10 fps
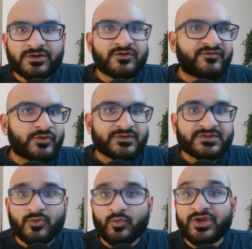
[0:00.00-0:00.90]
Focus
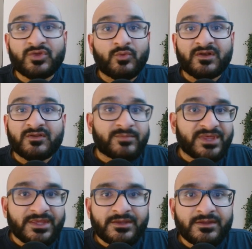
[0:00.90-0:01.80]
on where you want to
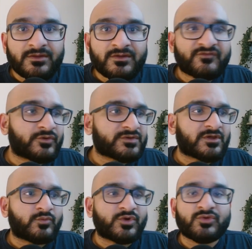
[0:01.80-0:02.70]
be. Focus
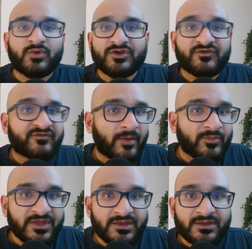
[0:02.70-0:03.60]
on where you want your
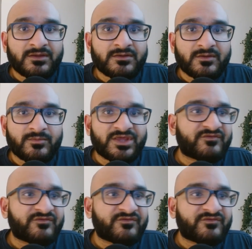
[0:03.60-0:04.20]
family to be.